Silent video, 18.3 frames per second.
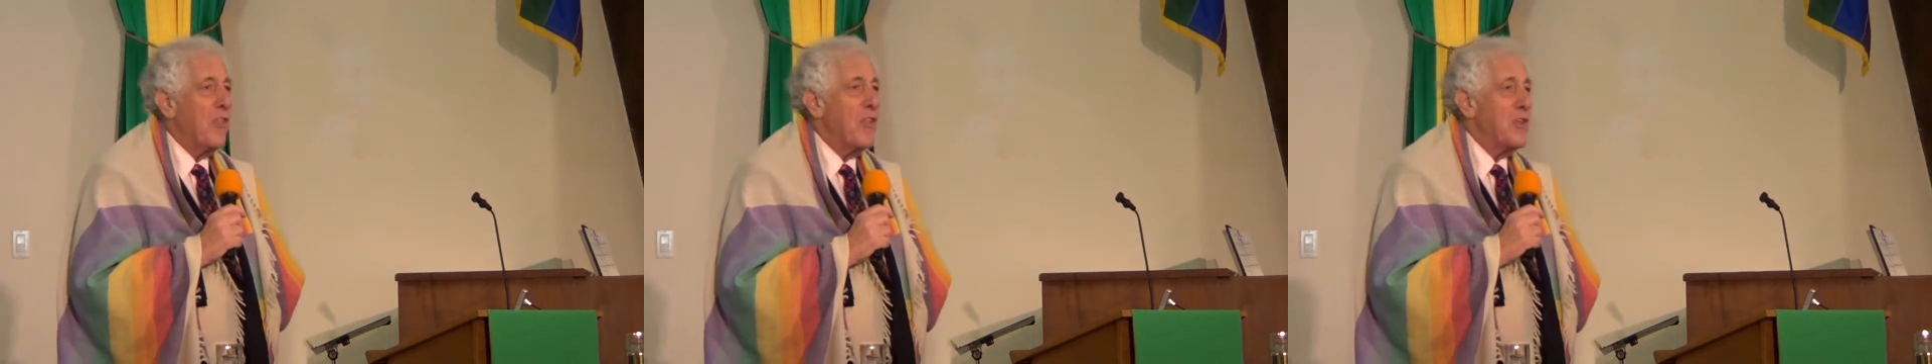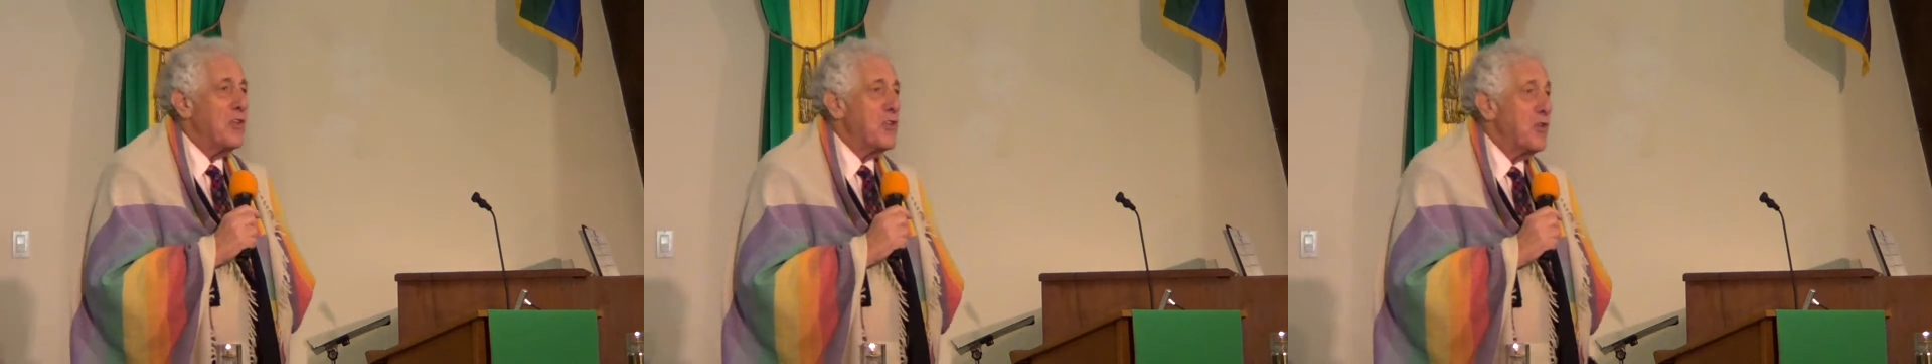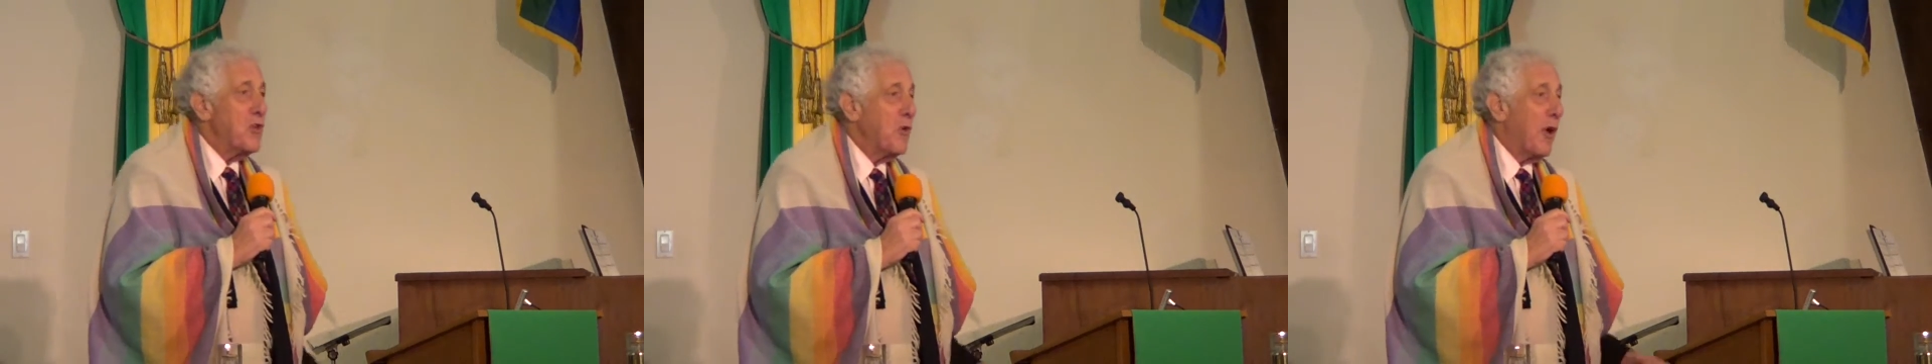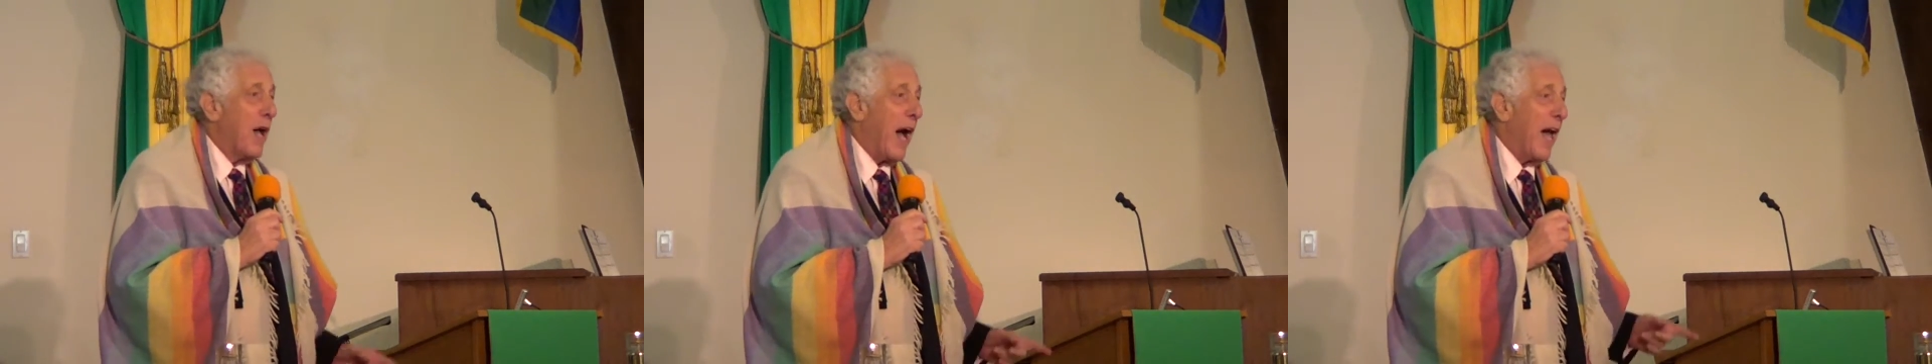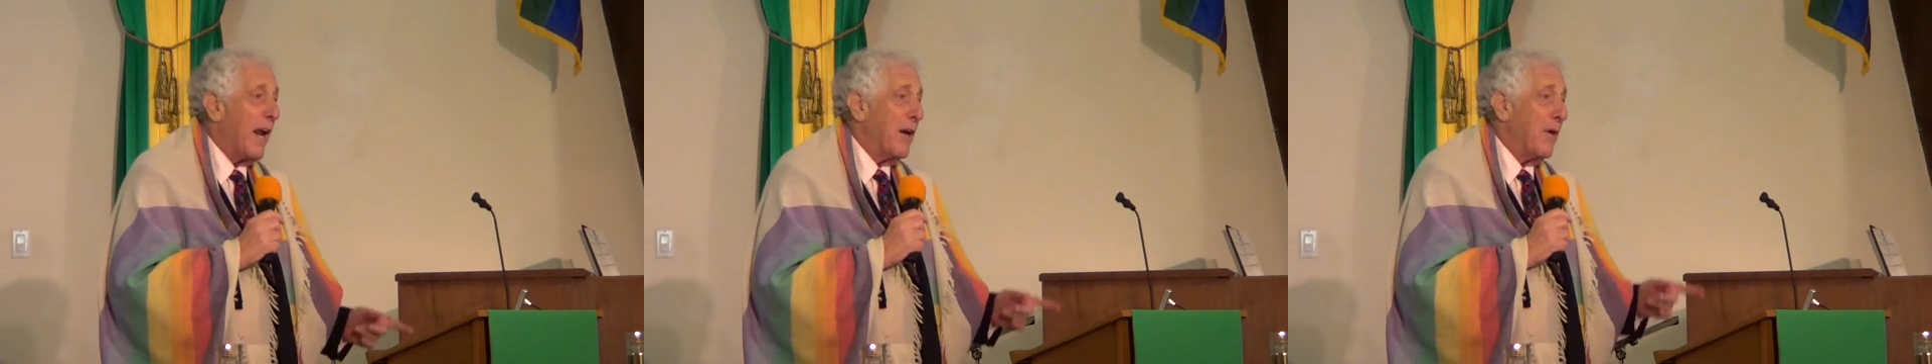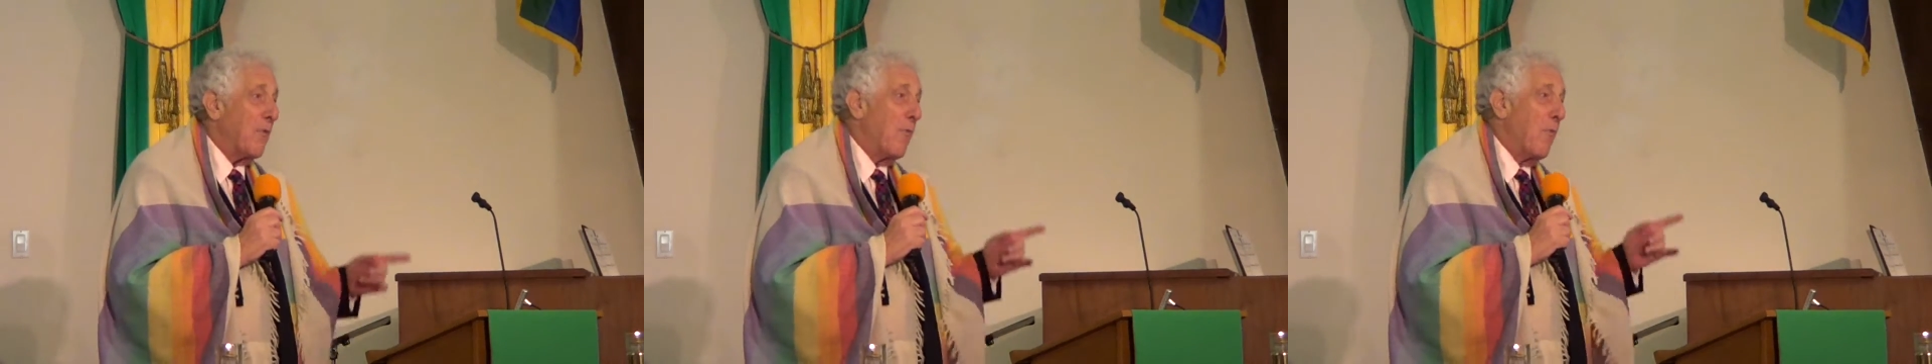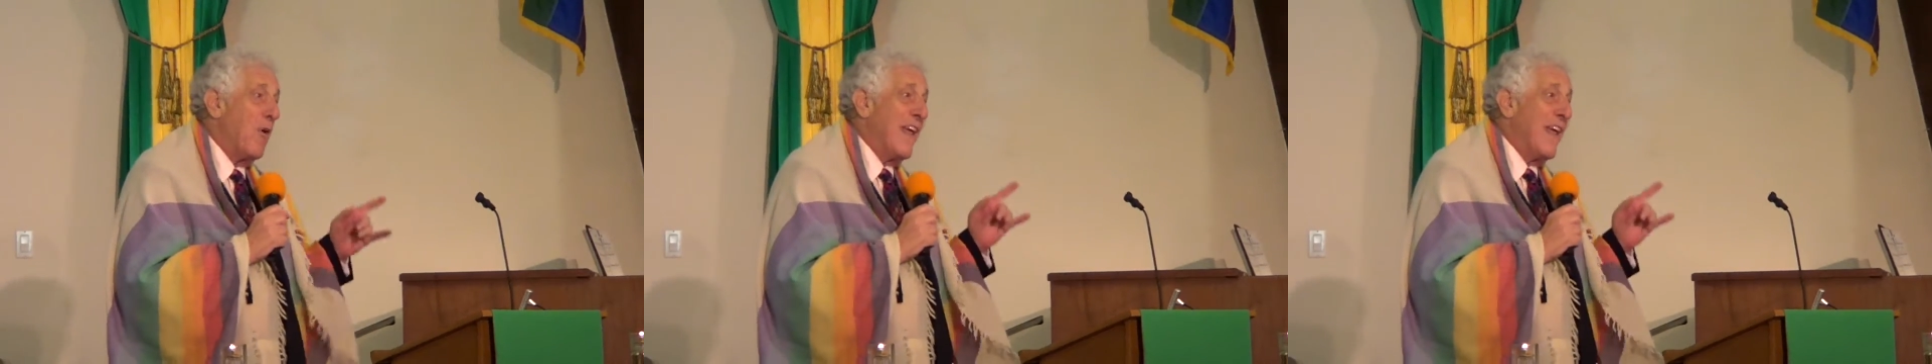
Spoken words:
that you got a